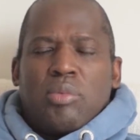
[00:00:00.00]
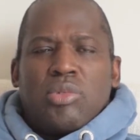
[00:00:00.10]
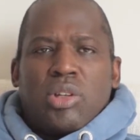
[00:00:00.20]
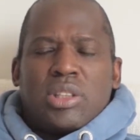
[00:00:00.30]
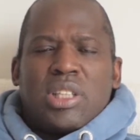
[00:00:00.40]

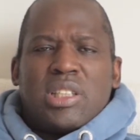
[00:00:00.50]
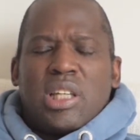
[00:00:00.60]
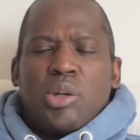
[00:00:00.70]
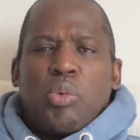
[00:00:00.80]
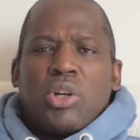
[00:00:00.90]
not
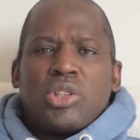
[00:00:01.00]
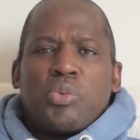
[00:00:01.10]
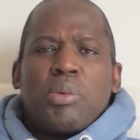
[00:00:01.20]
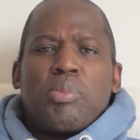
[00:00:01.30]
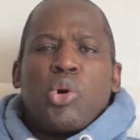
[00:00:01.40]
necessarily want to
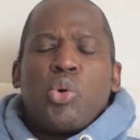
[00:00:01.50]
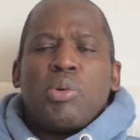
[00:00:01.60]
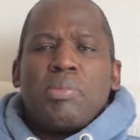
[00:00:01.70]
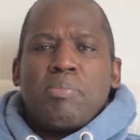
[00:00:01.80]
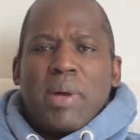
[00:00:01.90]
win, but who
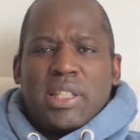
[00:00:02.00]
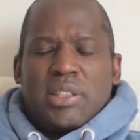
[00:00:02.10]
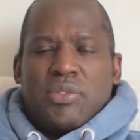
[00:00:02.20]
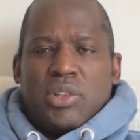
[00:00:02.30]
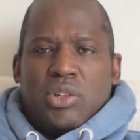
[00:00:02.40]
would be
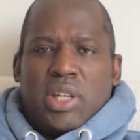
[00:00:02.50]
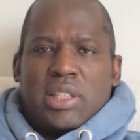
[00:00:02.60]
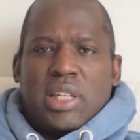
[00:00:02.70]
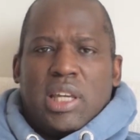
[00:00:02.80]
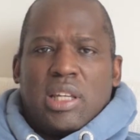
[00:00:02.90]
best for the
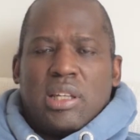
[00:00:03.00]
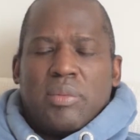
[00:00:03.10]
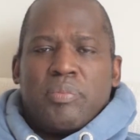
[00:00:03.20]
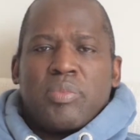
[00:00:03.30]
United Kingdom.